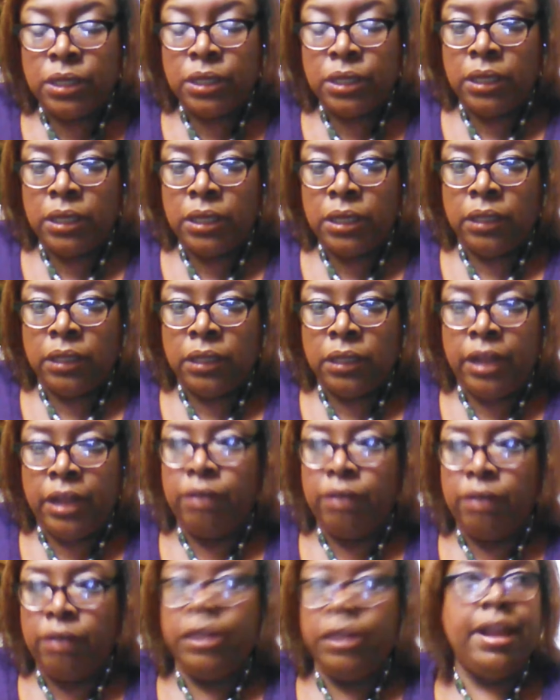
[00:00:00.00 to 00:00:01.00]
Their
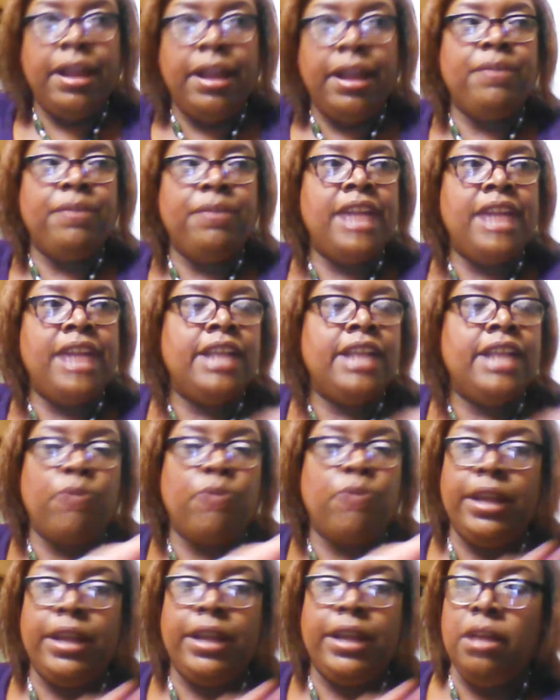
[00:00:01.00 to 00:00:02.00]
every day is waking
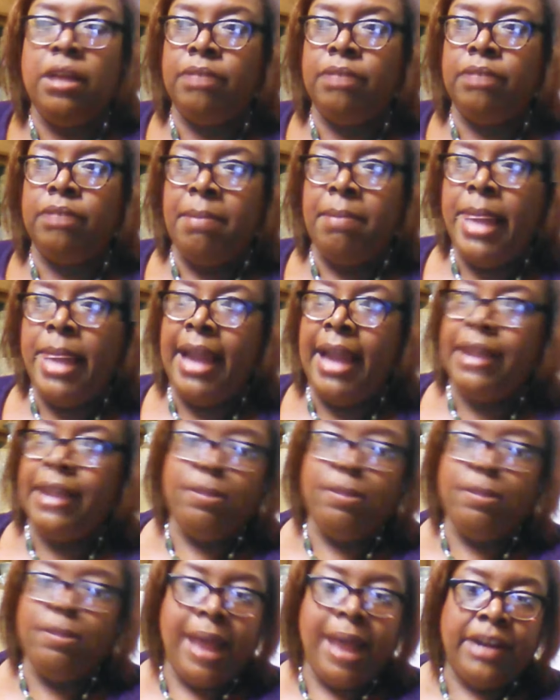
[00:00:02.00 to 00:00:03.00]
up. They're mad at
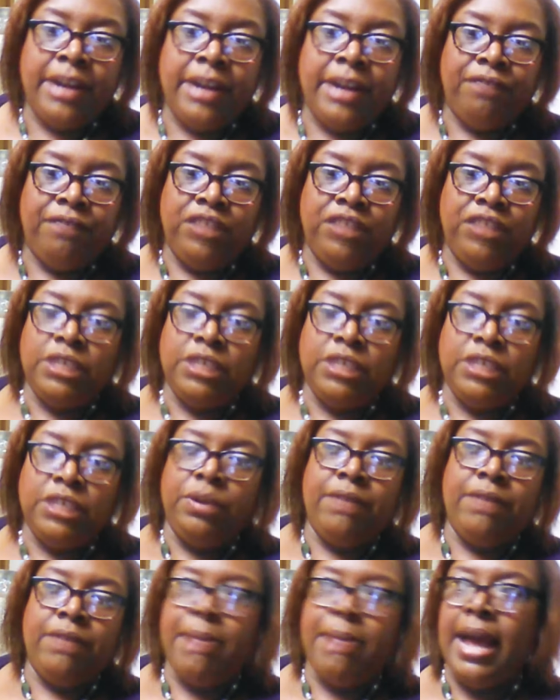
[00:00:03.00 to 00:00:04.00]
everybody. They're fussing with
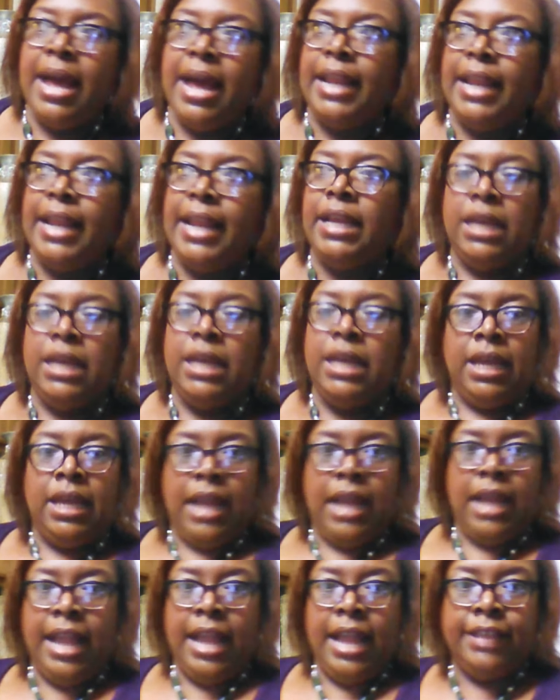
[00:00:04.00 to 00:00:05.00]
everybody.
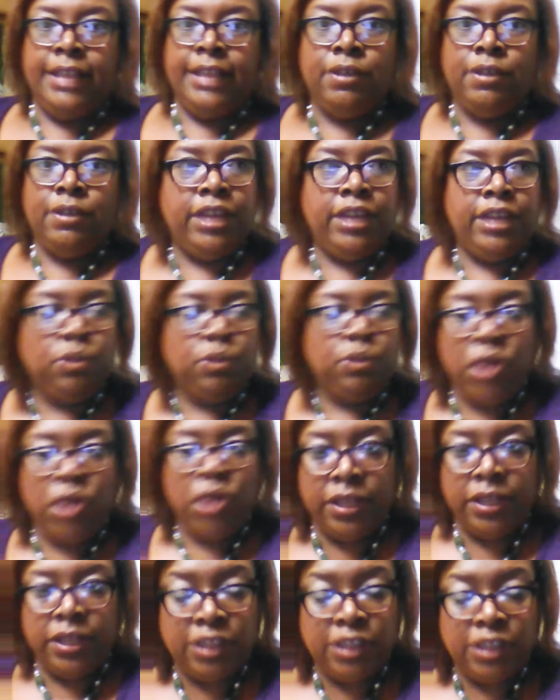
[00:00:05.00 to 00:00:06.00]
And so guess what?
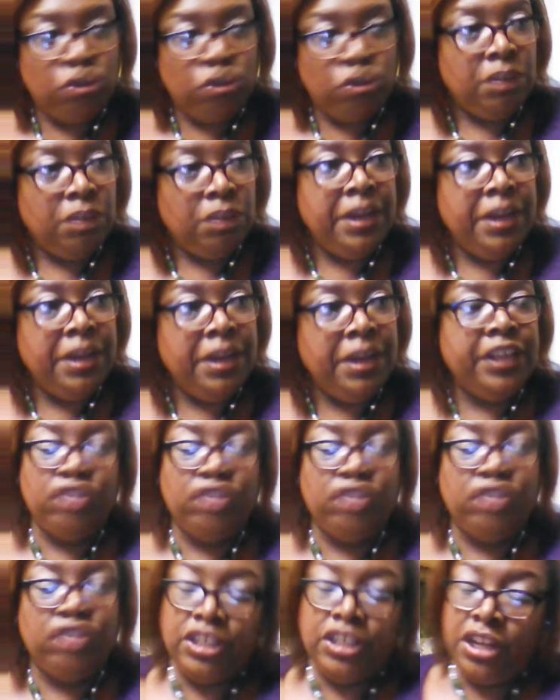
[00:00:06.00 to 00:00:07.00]
Social media is just
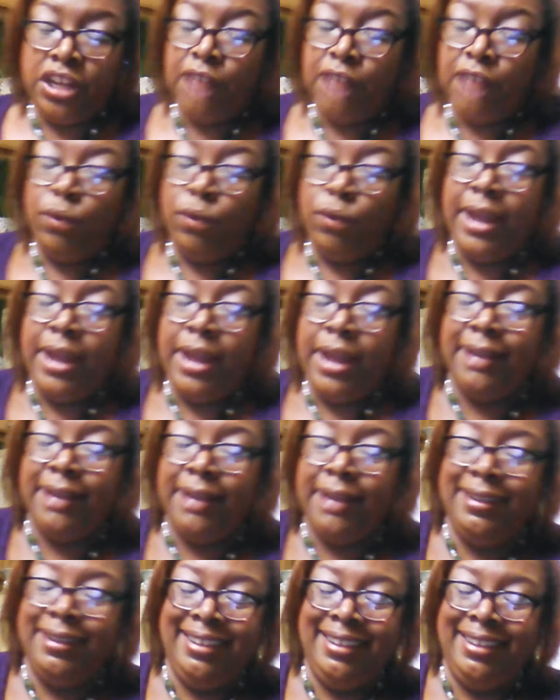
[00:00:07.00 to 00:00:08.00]
another way
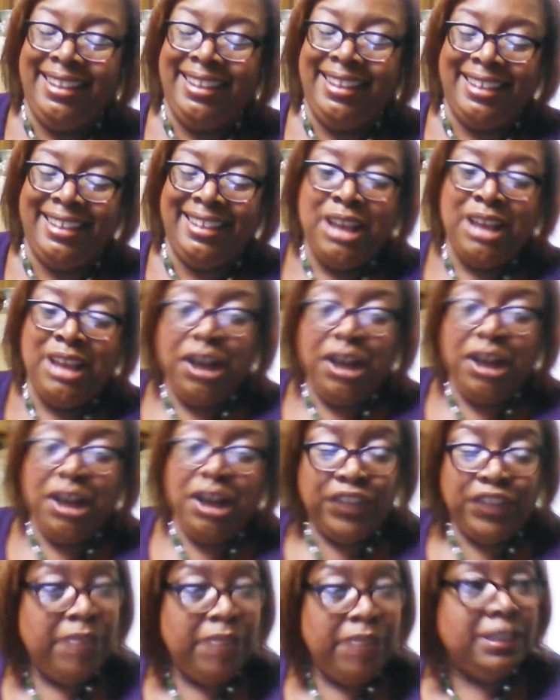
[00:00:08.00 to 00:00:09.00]
for them
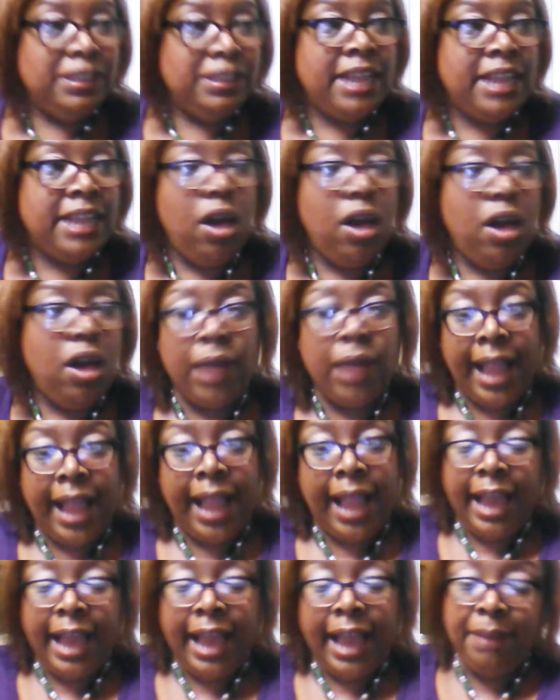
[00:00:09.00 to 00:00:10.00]
to say, okay, I got
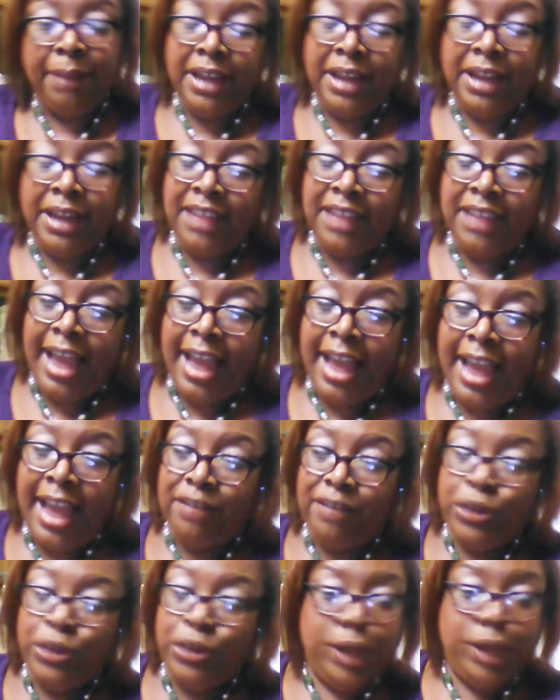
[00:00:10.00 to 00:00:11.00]
me another avenue
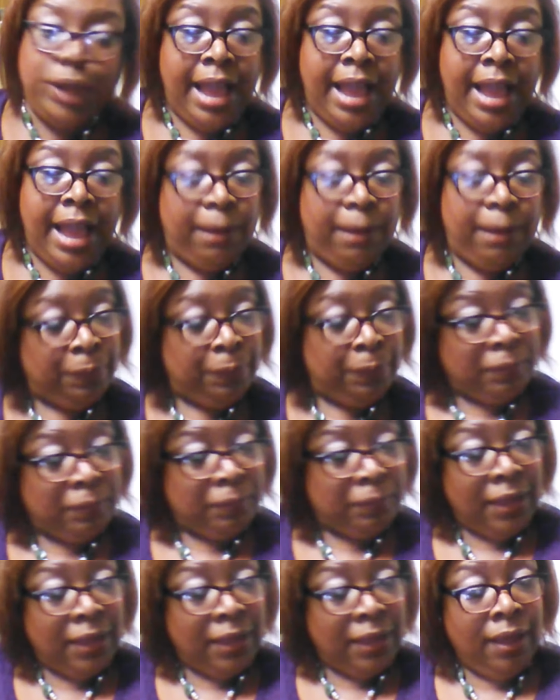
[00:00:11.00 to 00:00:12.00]
now
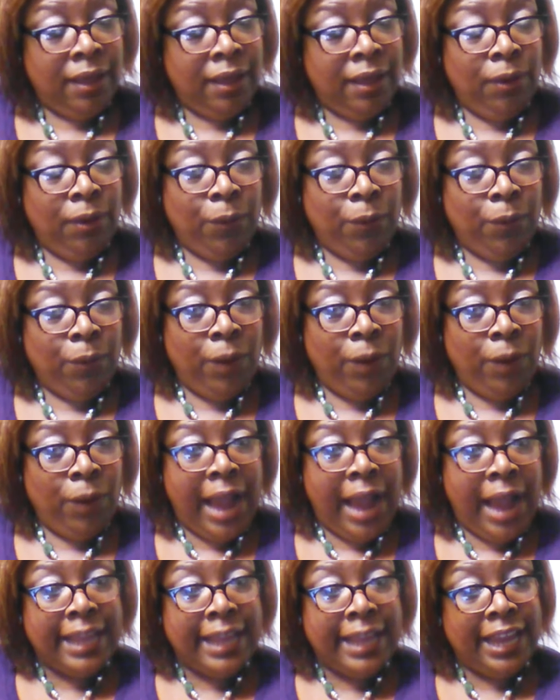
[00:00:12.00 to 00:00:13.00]
where I can
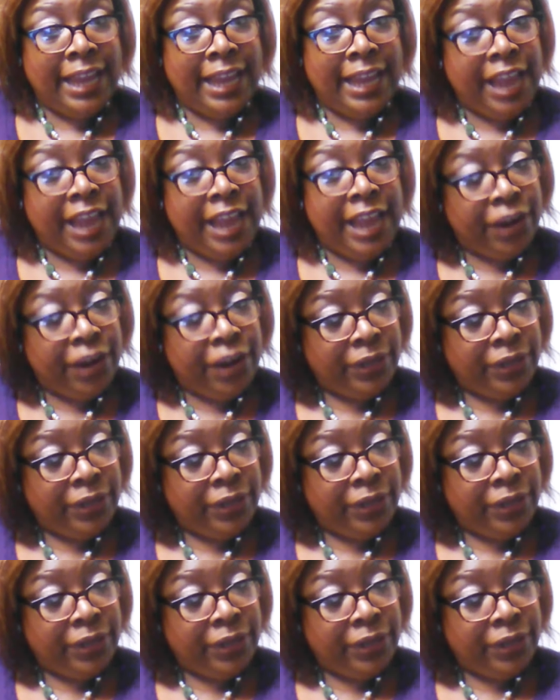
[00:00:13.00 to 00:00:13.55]
get ignorant.